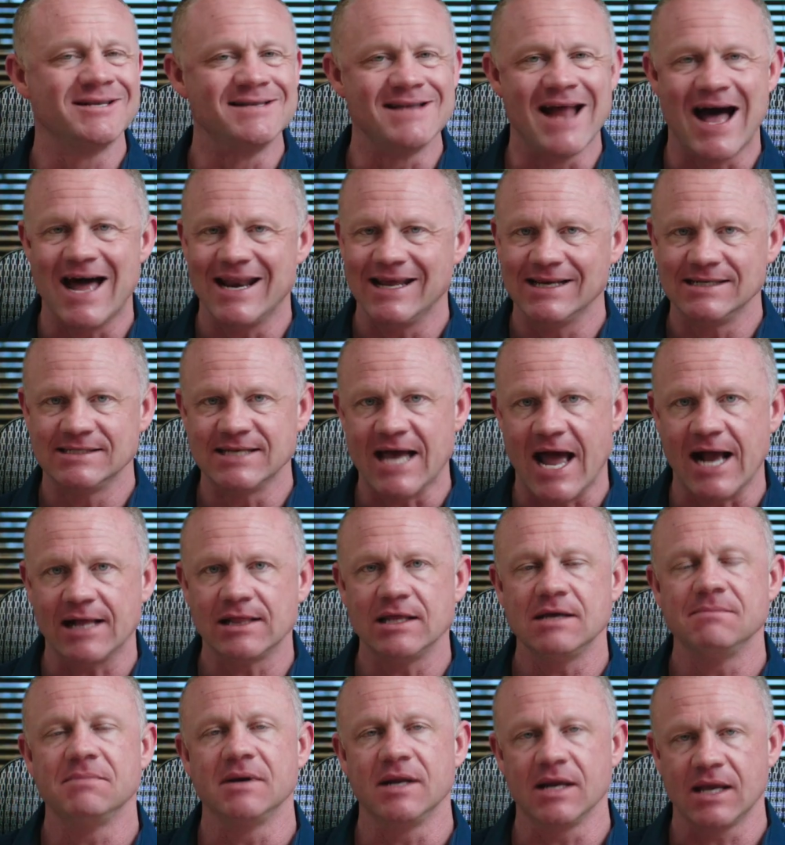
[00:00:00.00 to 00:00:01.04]
not
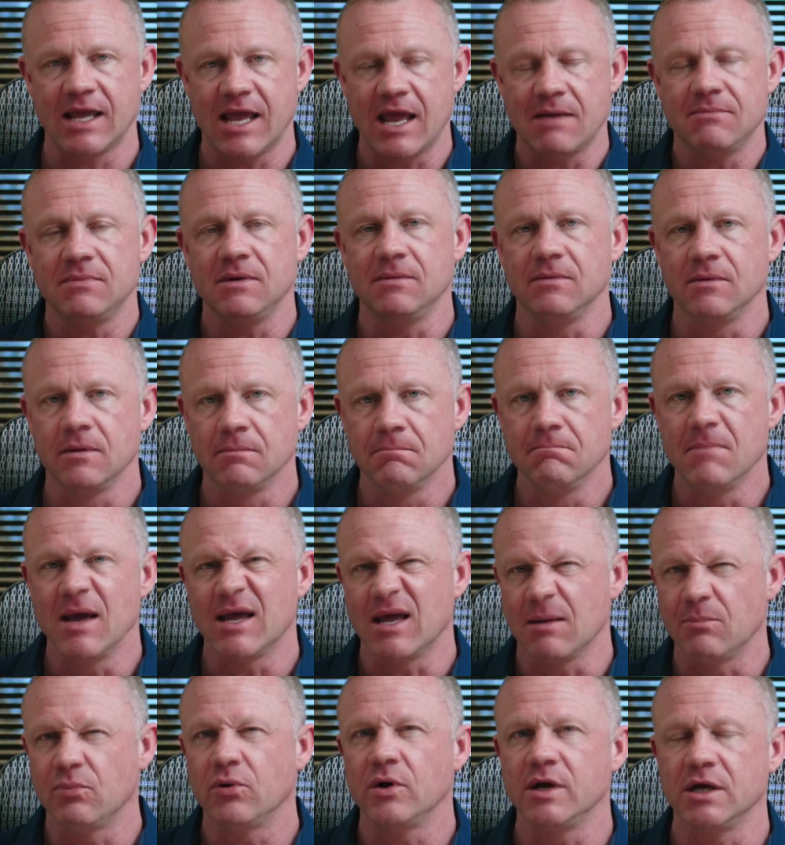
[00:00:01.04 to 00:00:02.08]
exactly, but it can
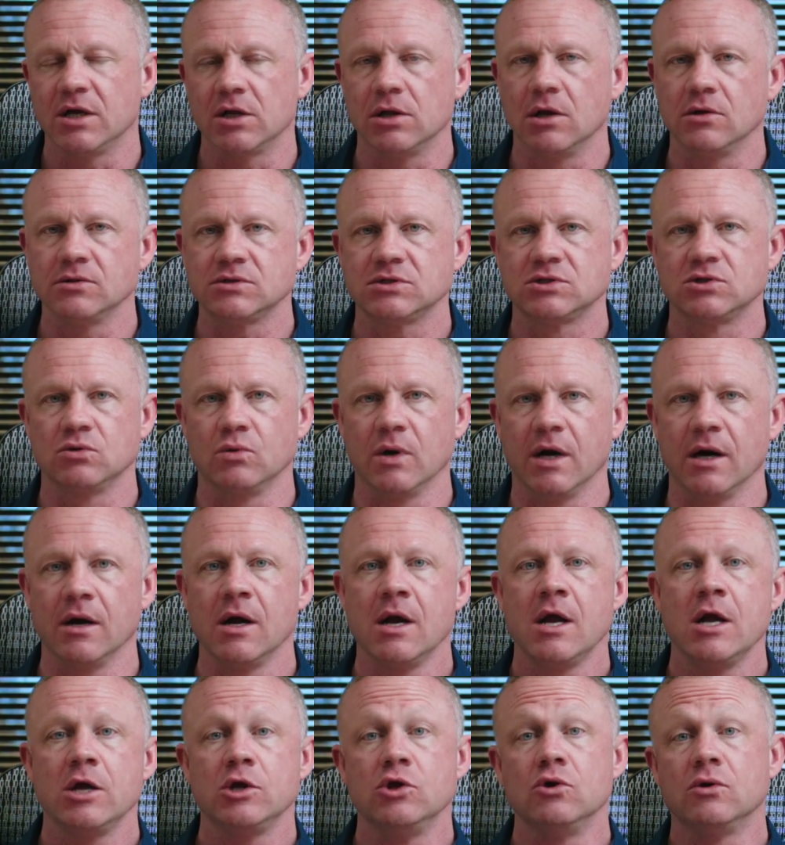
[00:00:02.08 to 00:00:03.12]
make it pretty close to where
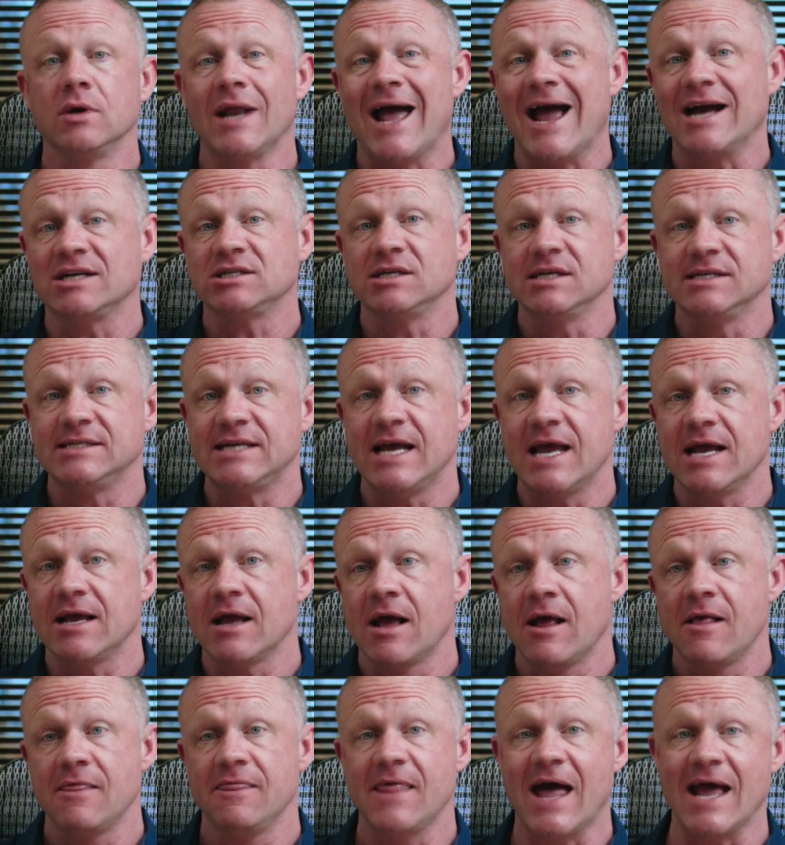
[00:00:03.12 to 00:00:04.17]
you could actually take
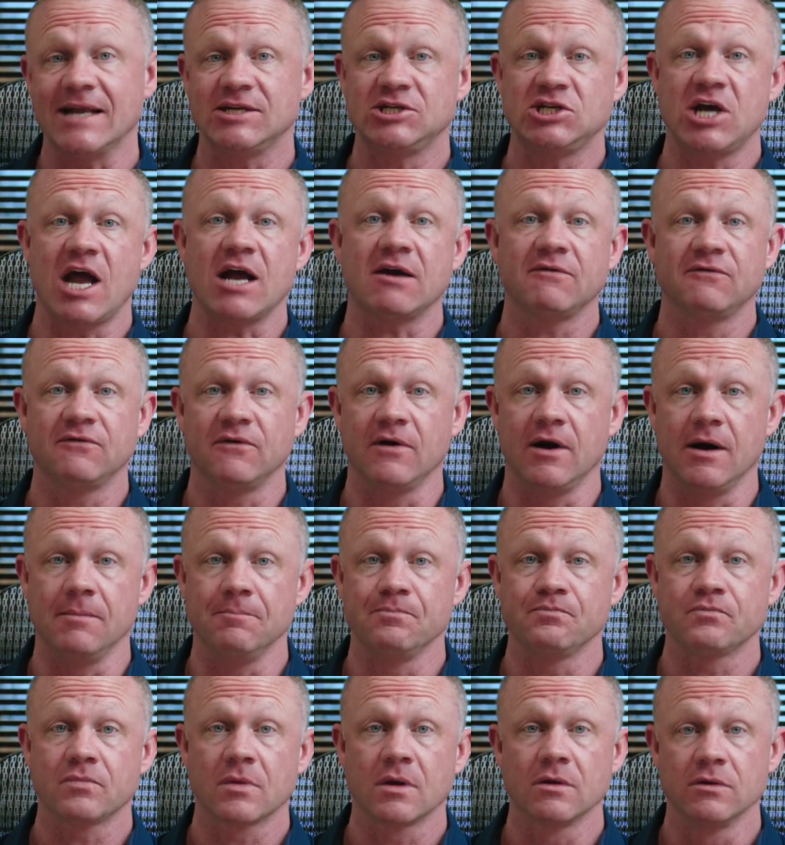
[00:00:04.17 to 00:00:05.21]
that check
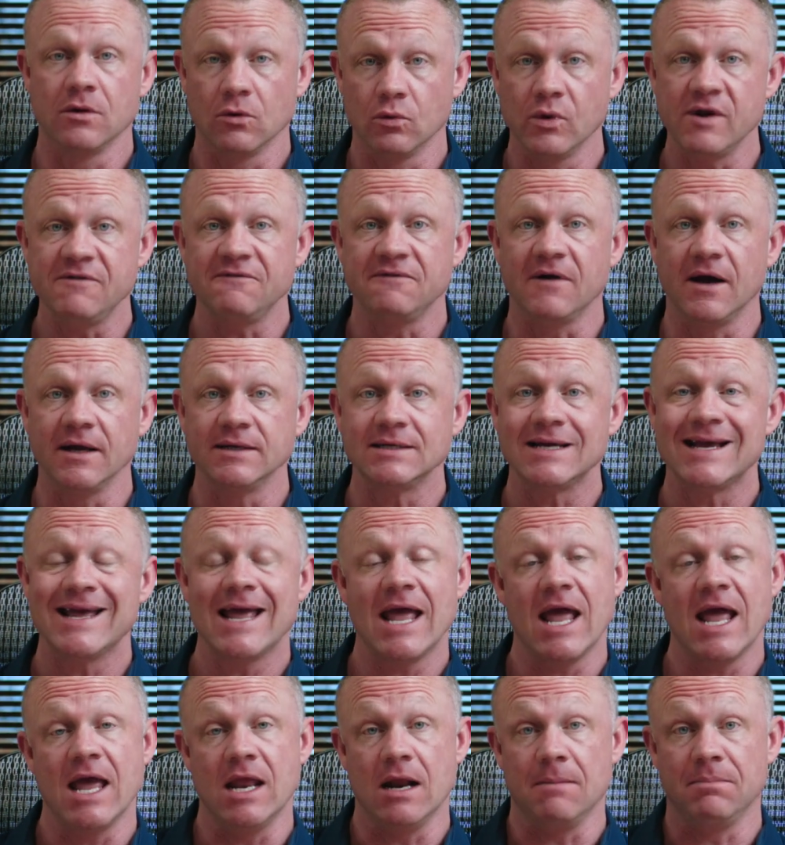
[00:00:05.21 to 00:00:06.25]
from the refund
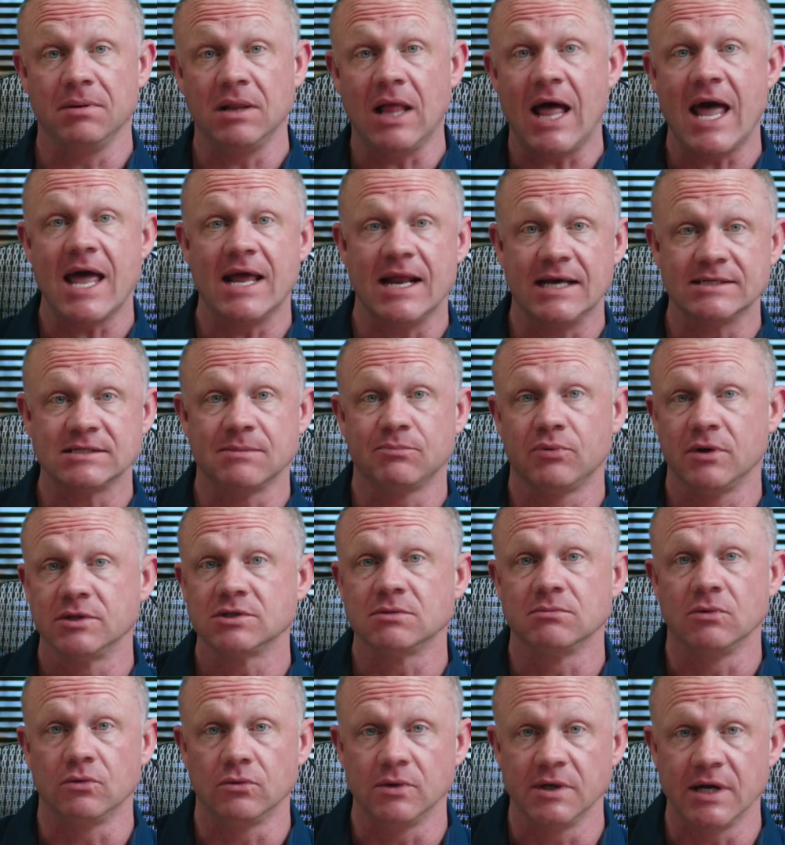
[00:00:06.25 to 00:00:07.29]
and apply it as a
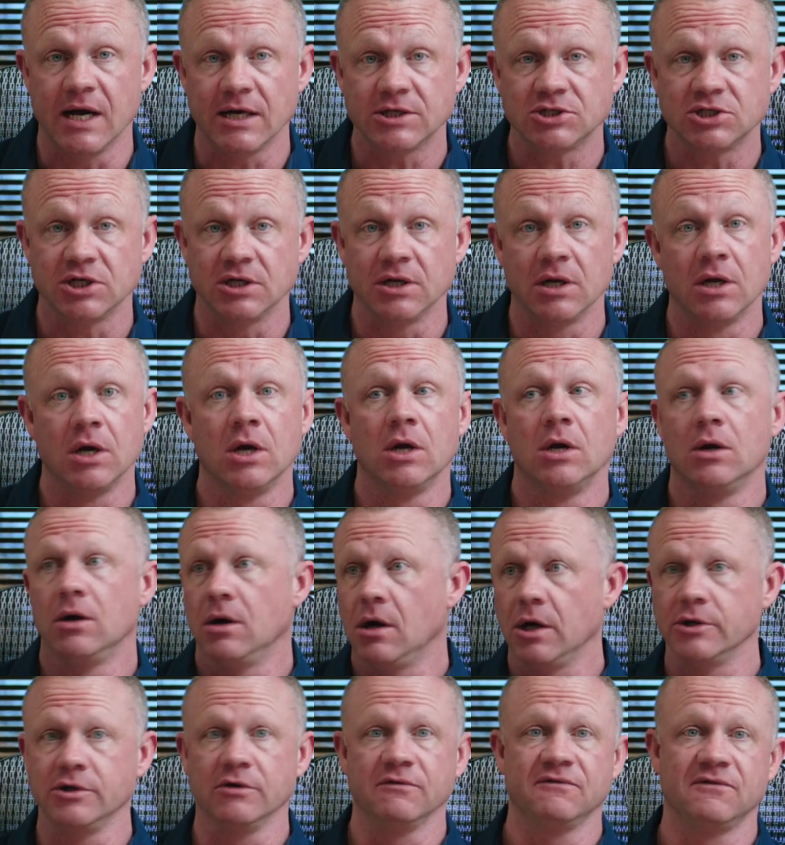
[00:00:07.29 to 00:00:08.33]
principal reduction
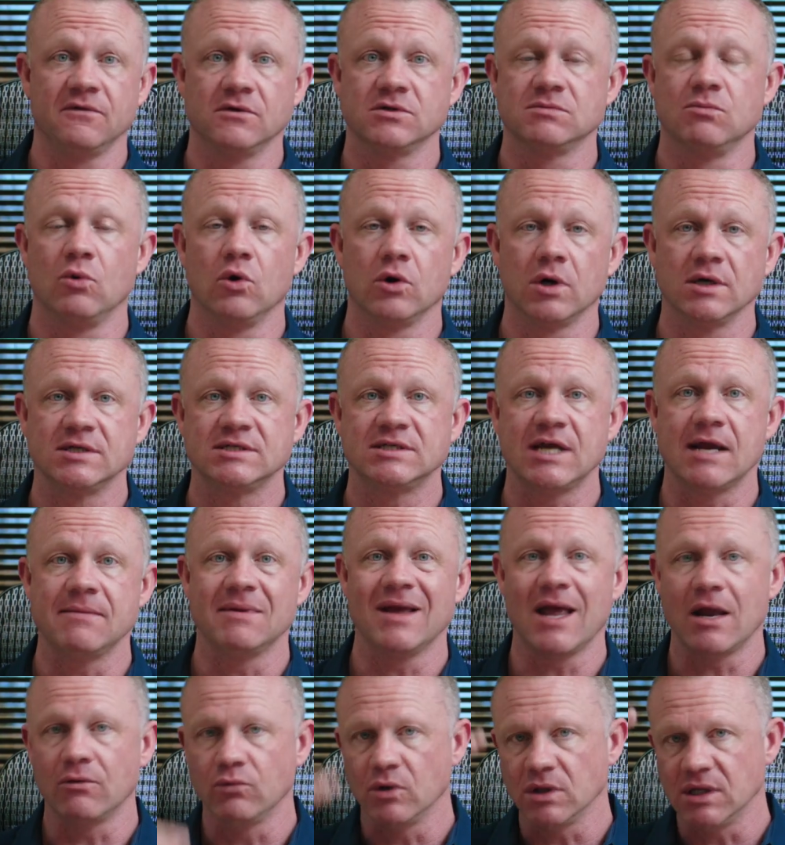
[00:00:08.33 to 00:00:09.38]
on your first mortgage
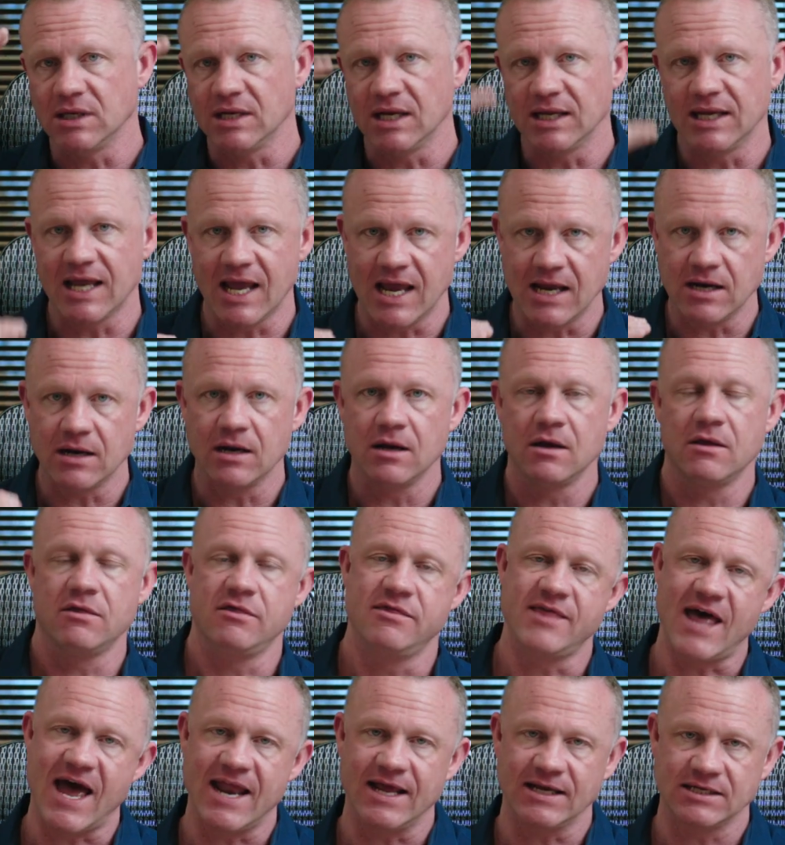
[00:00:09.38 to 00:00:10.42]
statement and really negate
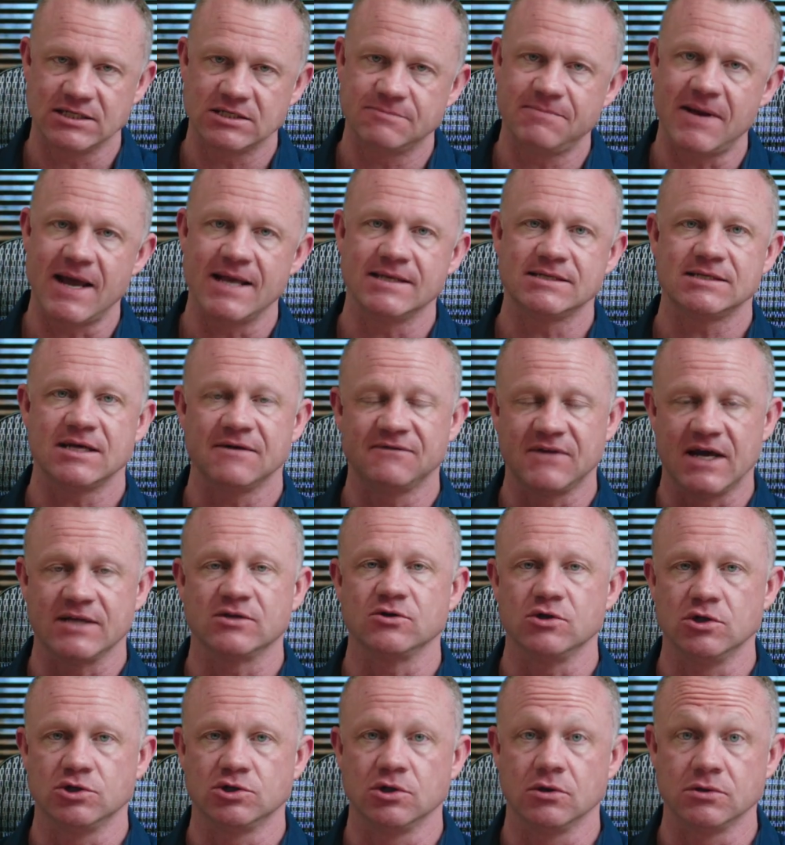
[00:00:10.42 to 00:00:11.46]
that expense if that's
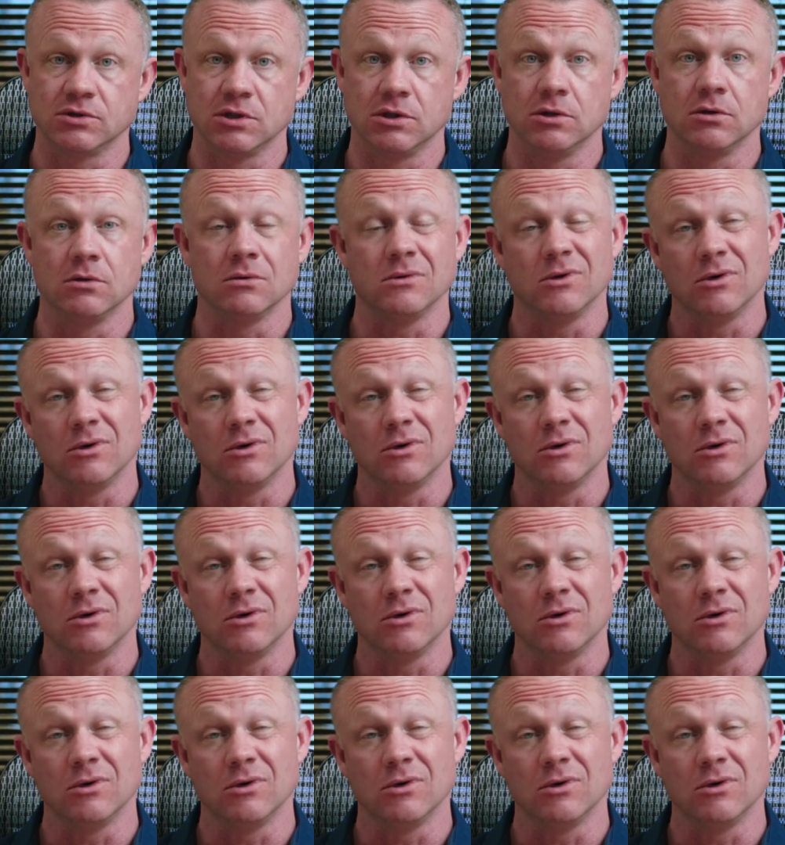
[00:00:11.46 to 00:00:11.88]
what you chose to do.